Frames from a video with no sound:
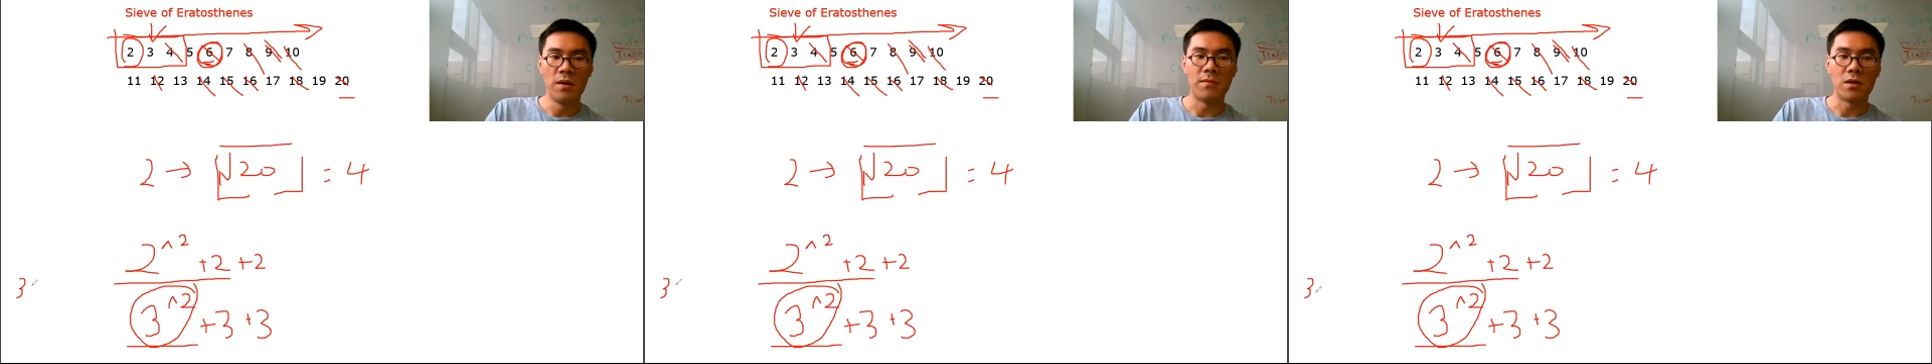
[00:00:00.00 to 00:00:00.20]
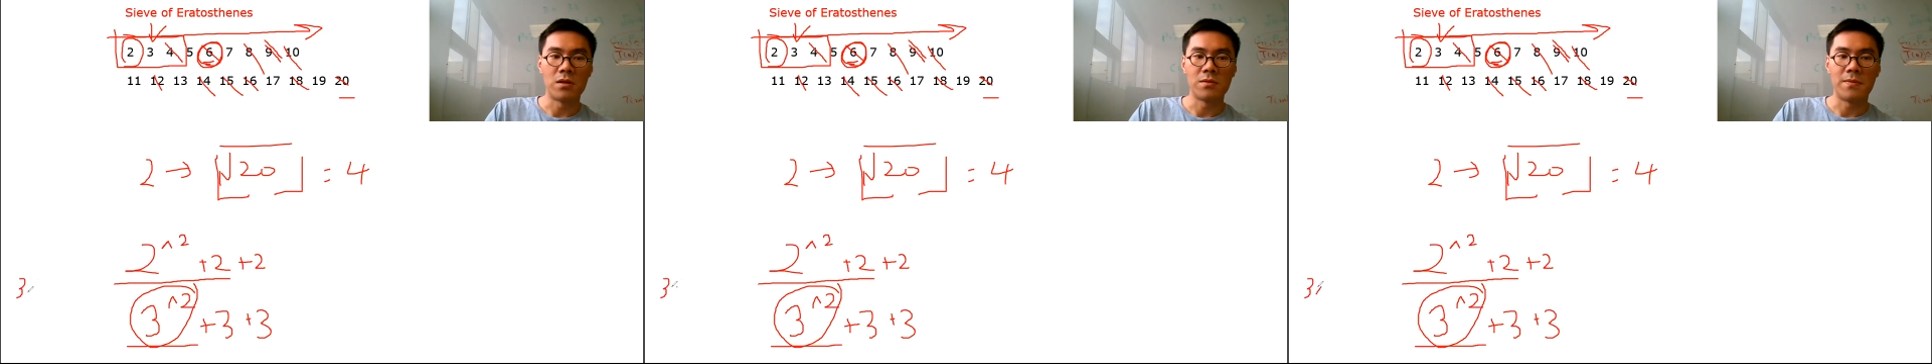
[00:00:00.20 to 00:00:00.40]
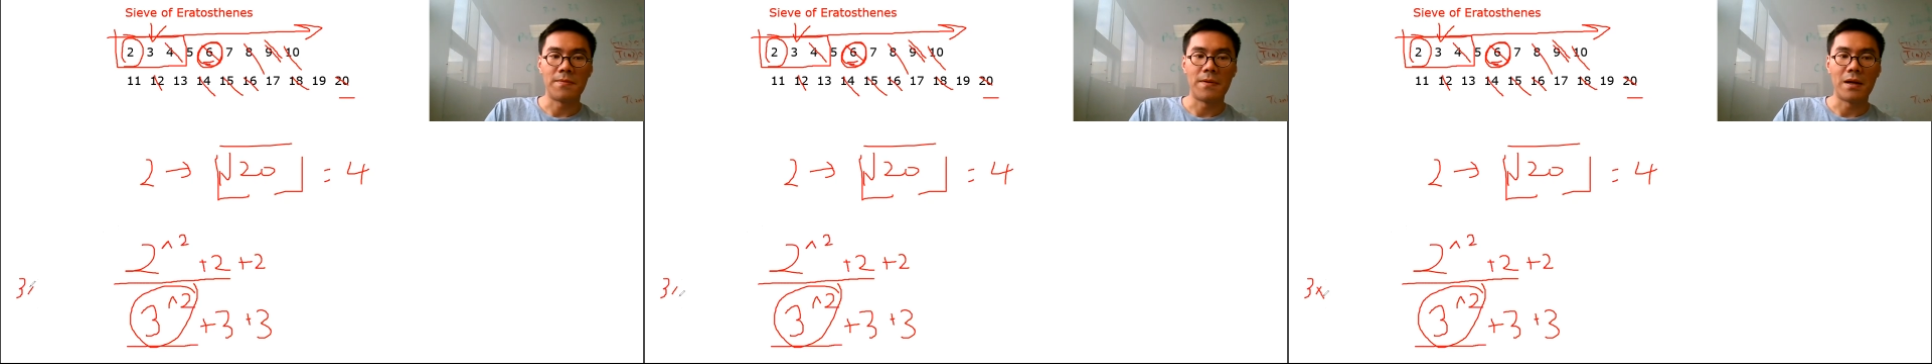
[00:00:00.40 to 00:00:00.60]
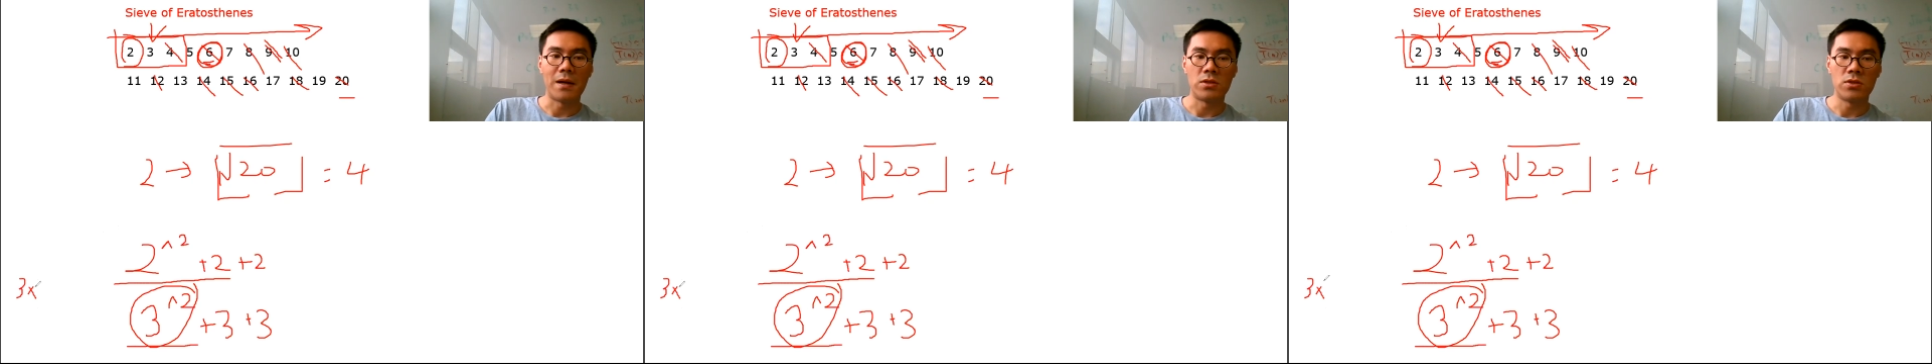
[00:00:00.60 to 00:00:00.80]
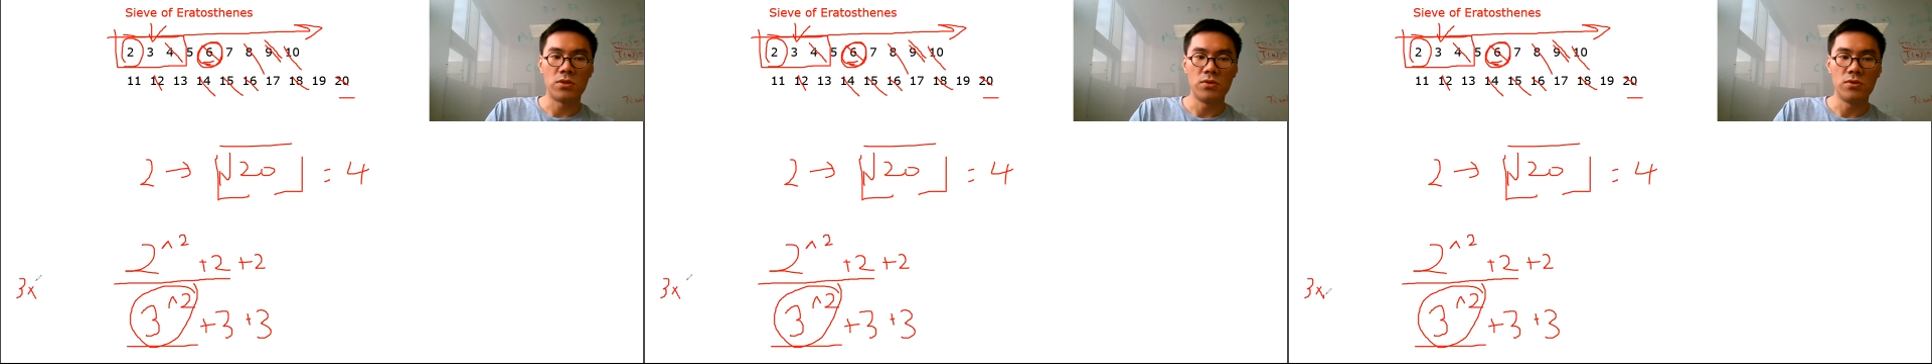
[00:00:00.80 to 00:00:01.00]
multiplied by
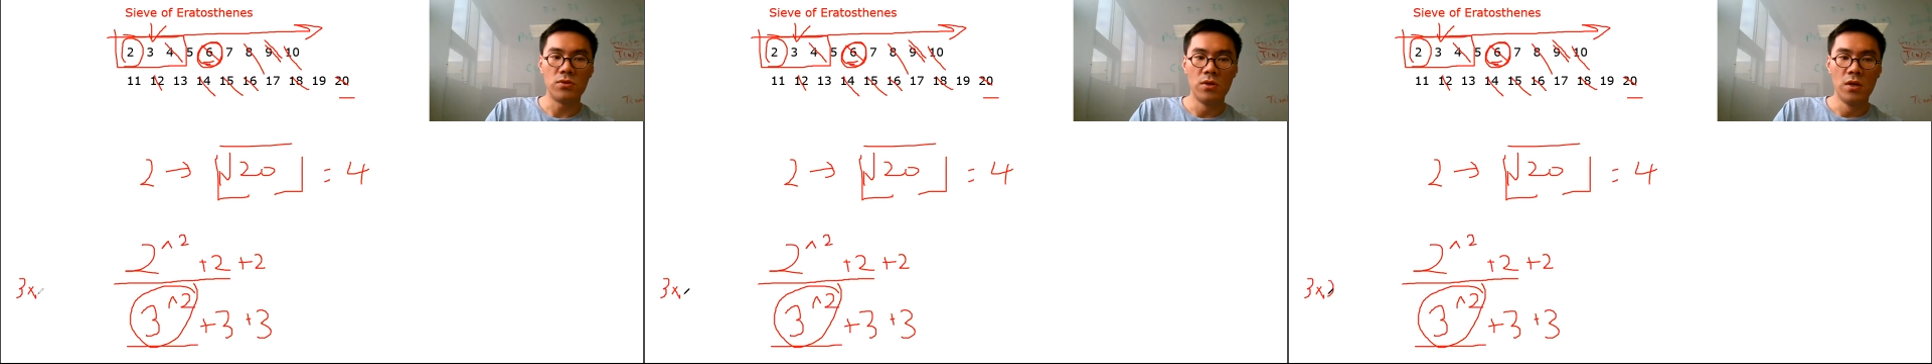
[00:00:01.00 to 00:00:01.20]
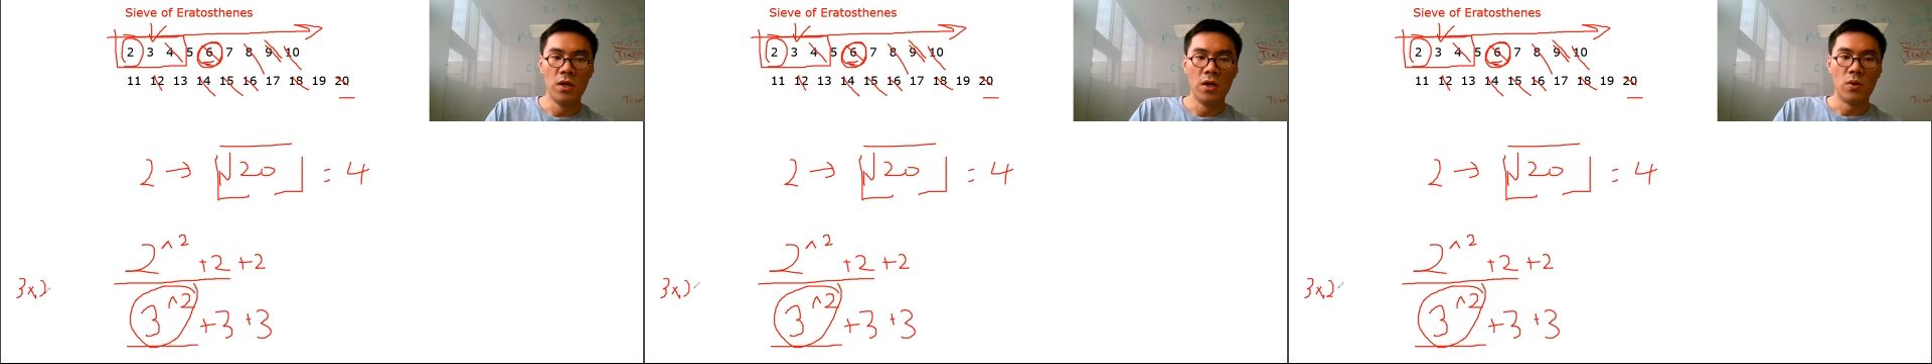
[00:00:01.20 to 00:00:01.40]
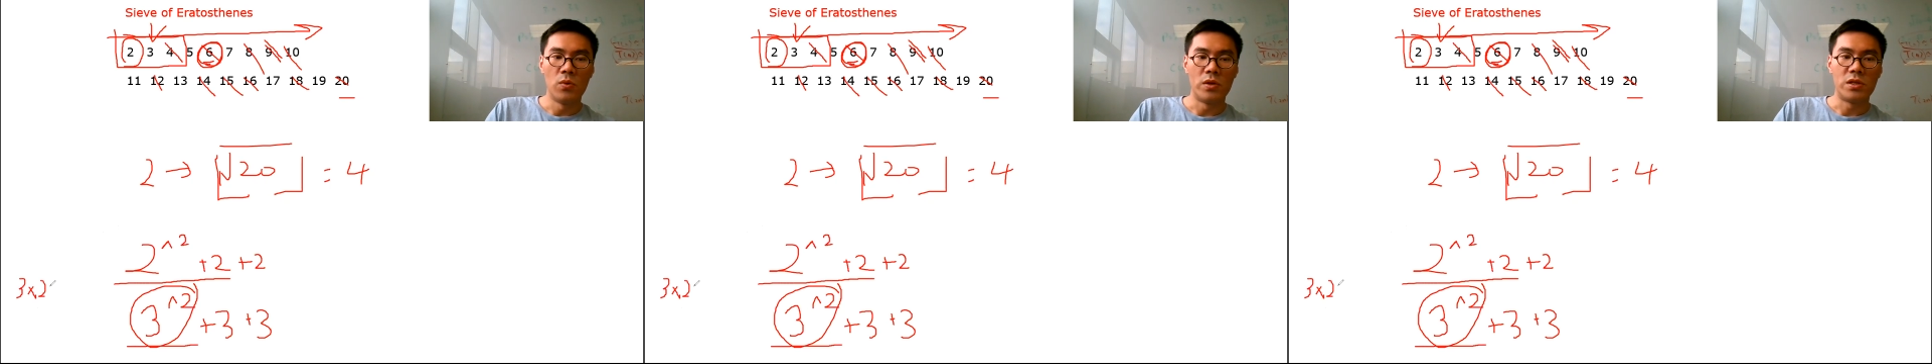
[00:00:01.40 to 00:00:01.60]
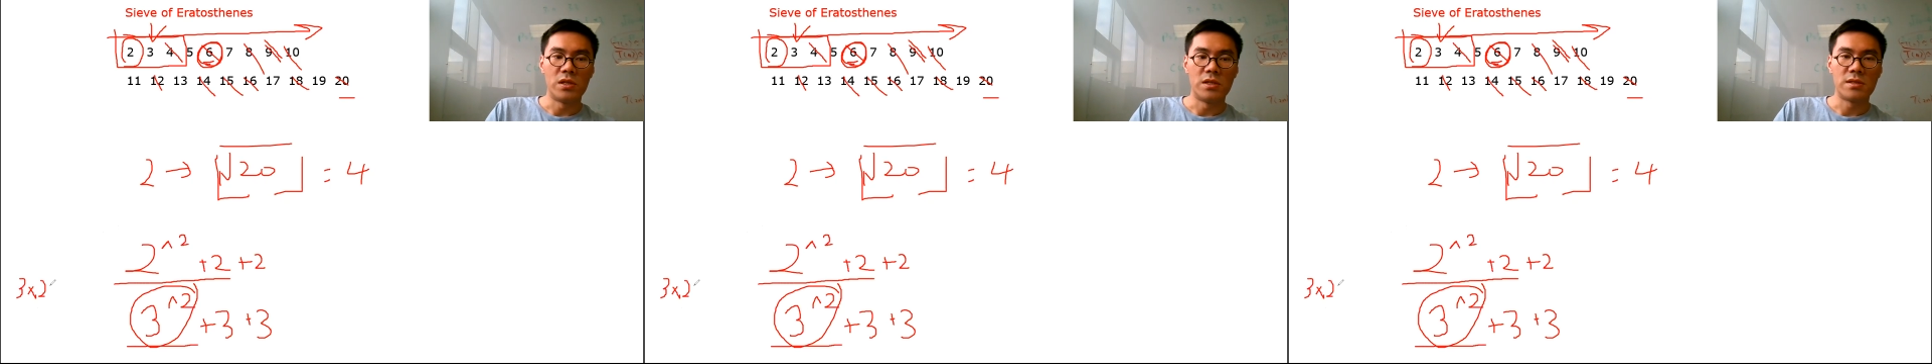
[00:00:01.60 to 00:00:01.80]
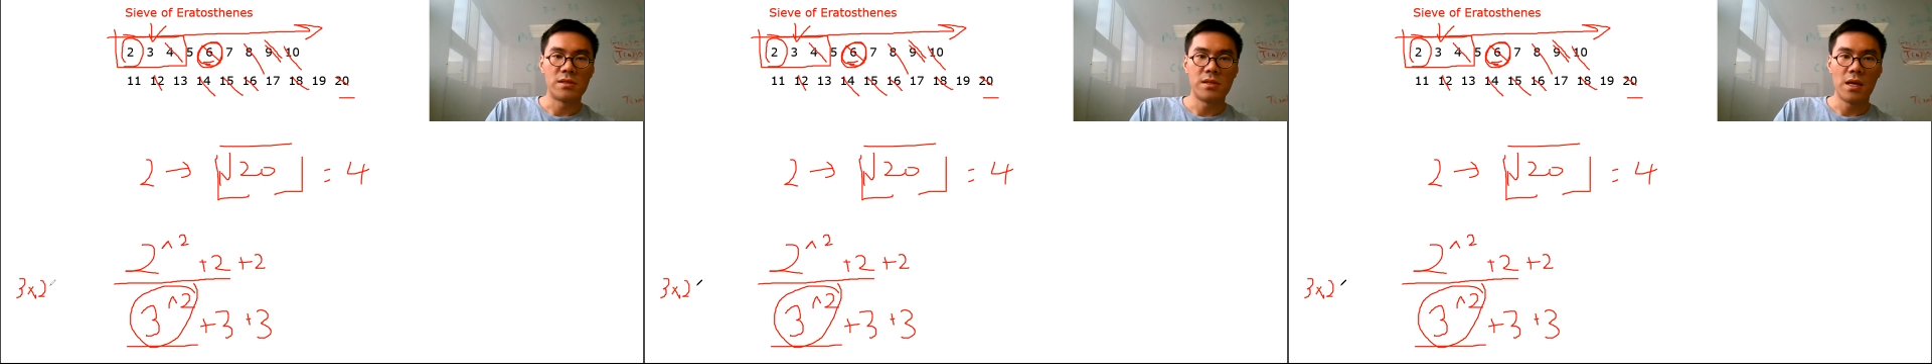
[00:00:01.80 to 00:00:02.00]
2, which
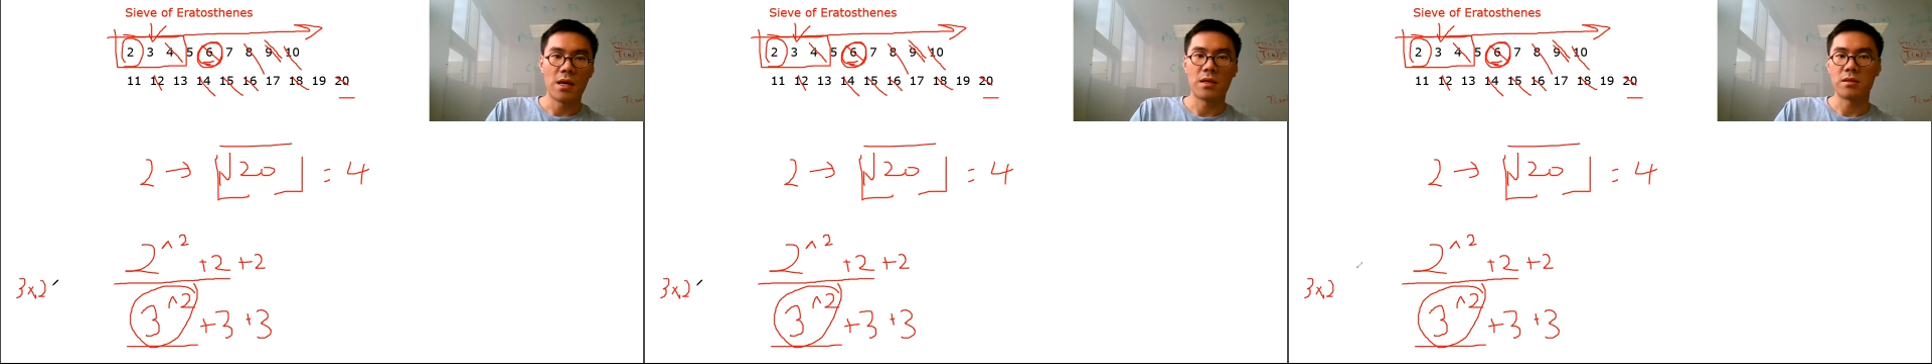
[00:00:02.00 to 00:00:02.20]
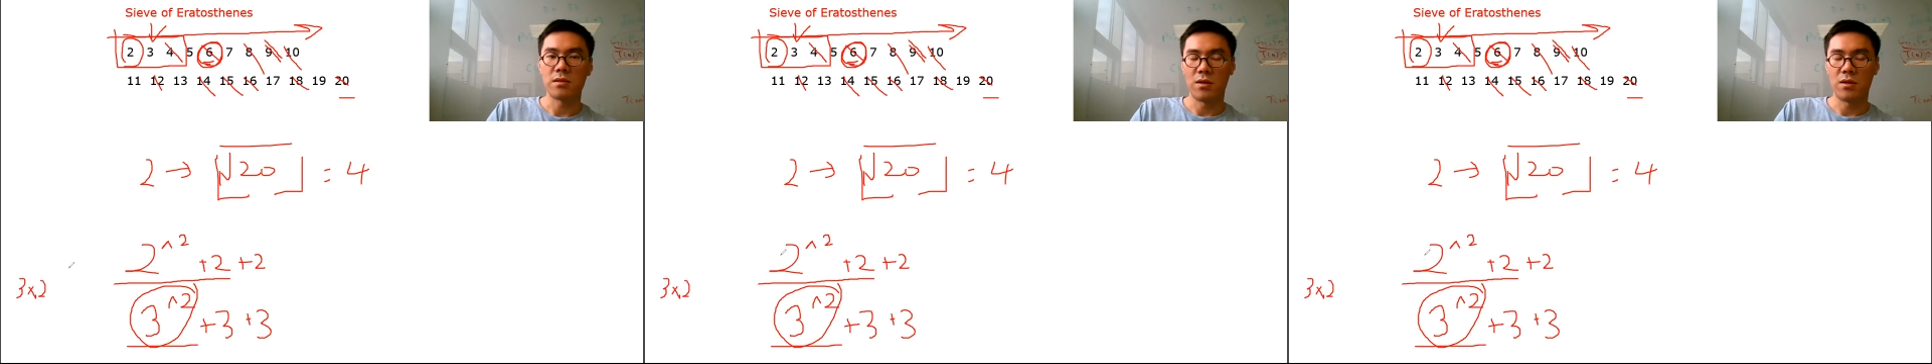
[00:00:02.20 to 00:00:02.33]
is 6.